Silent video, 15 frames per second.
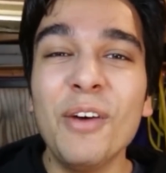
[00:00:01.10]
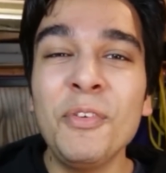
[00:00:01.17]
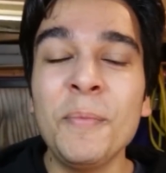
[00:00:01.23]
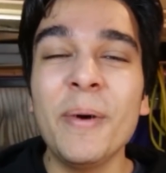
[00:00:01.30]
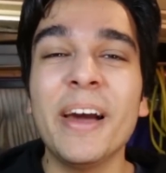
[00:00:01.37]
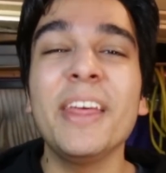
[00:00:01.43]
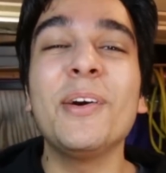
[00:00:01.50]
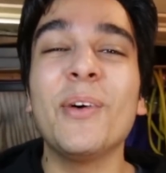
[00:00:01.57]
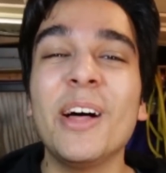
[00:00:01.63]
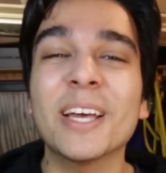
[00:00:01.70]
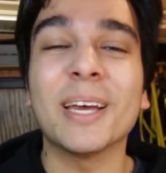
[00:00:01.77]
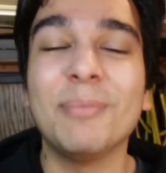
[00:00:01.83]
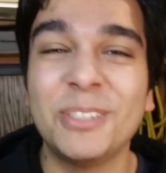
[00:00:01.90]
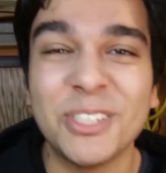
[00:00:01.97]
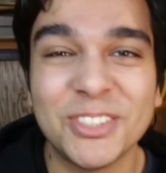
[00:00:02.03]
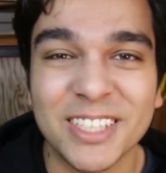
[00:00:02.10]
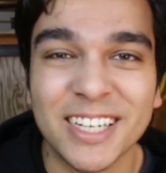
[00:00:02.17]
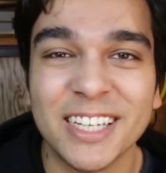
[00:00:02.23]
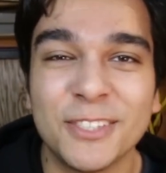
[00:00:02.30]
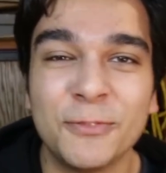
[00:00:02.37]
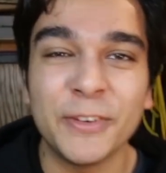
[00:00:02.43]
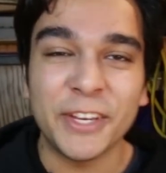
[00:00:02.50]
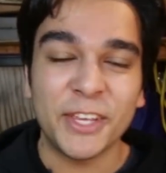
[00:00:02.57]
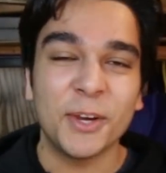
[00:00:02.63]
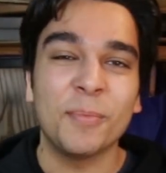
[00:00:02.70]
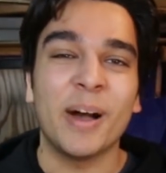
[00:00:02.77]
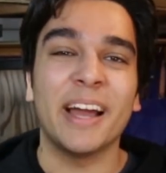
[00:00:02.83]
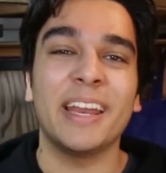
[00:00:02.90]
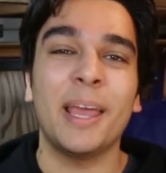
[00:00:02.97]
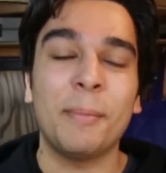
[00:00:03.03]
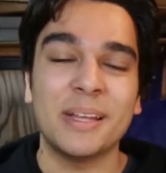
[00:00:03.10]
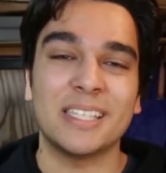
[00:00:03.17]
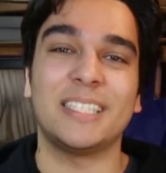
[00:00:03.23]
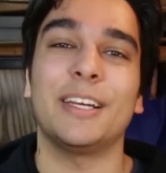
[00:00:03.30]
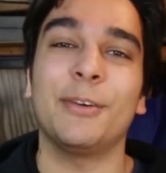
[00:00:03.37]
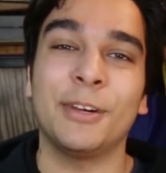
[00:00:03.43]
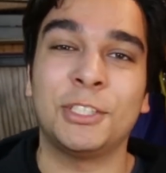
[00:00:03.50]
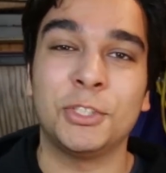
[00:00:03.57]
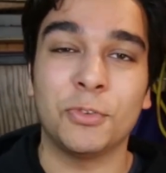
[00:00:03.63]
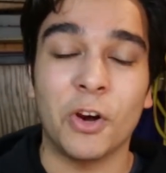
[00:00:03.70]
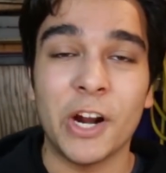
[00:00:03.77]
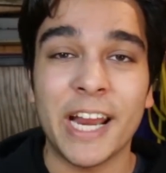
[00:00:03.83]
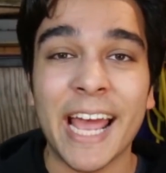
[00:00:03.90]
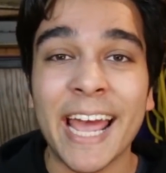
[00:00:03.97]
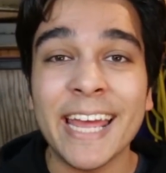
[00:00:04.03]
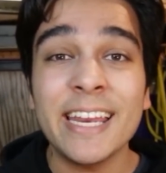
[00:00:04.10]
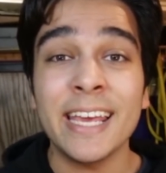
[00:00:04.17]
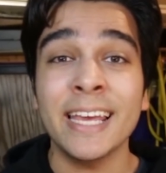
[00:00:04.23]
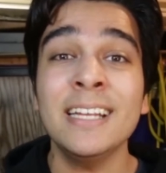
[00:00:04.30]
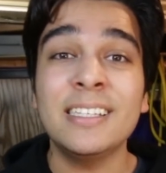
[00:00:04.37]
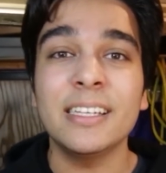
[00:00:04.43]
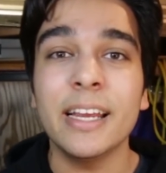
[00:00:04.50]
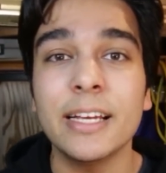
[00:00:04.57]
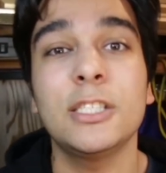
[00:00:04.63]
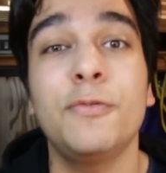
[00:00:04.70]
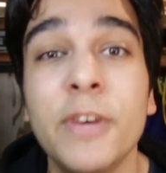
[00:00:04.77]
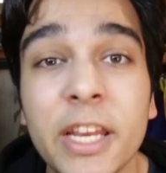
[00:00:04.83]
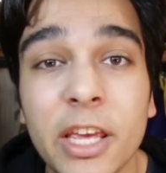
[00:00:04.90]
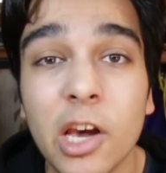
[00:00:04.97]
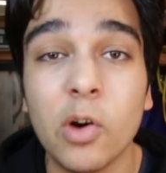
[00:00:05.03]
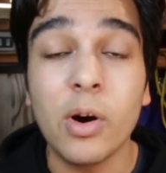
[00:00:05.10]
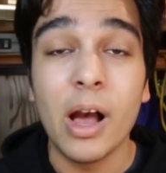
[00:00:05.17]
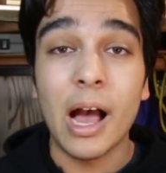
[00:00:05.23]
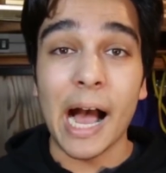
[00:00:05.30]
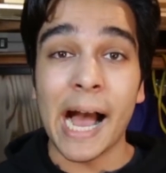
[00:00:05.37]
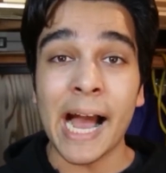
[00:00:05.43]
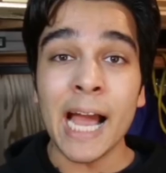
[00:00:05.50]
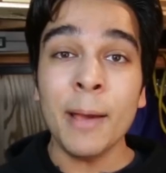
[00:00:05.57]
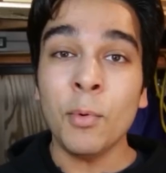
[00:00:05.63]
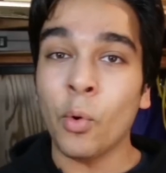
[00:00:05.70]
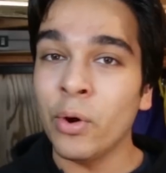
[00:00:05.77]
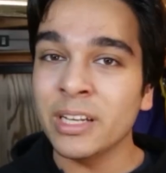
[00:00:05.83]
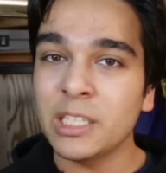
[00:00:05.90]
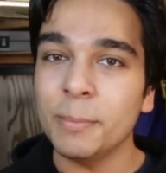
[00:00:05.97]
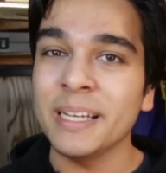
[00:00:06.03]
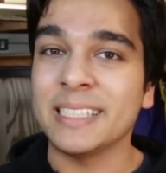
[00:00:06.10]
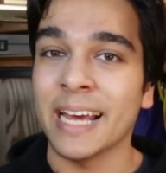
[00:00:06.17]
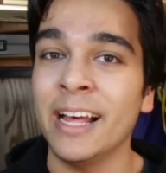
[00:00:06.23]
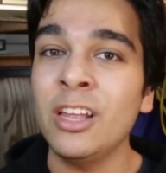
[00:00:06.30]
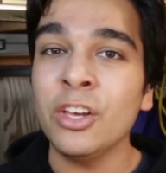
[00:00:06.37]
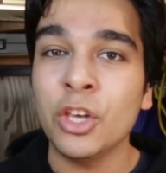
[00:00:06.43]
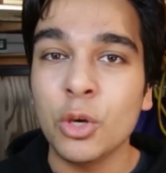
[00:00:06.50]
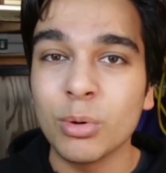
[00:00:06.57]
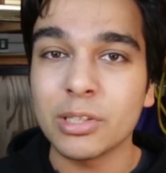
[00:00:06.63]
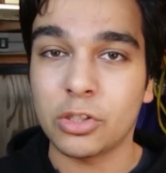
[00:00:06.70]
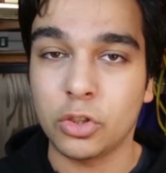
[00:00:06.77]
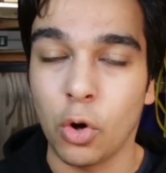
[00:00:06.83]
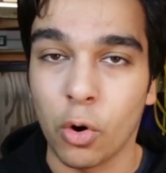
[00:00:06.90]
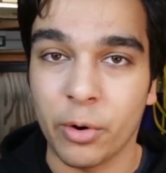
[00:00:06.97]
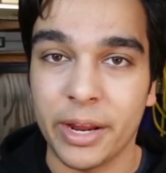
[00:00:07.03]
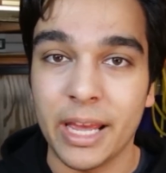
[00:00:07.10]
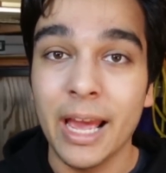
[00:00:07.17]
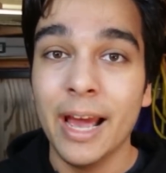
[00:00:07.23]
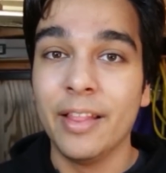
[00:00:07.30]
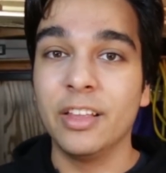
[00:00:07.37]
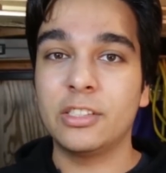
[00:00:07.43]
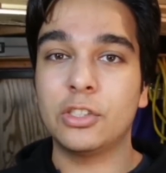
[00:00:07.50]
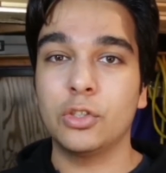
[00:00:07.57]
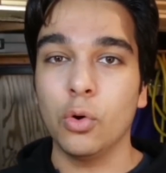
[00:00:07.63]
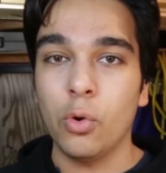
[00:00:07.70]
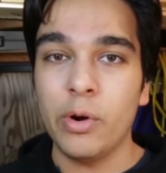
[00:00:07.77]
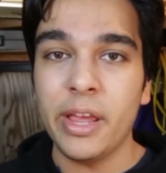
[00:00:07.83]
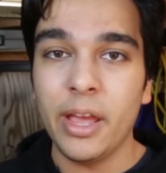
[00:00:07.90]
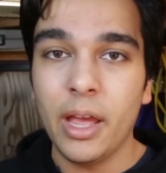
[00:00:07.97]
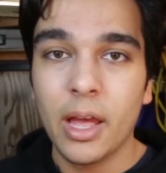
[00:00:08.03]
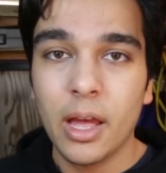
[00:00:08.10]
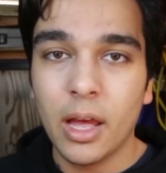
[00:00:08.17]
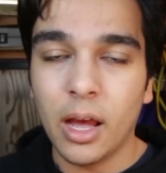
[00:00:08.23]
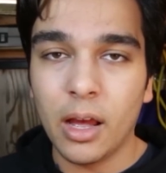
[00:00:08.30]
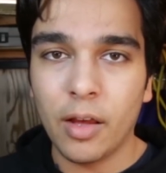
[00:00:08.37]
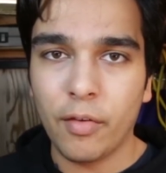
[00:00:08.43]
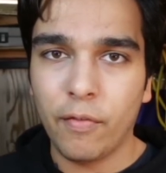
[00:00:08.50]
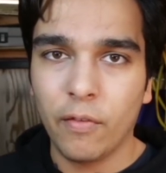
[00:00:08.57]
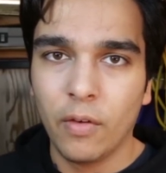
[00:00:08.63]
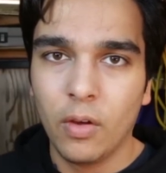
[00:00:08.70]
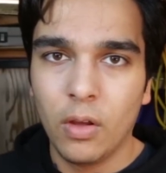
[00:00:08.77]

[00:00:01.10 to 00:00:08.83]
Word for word: everybody, welcome to today's video. My name is Derek Gerard, and in today's video, I'm going to be telling you a story. The story of...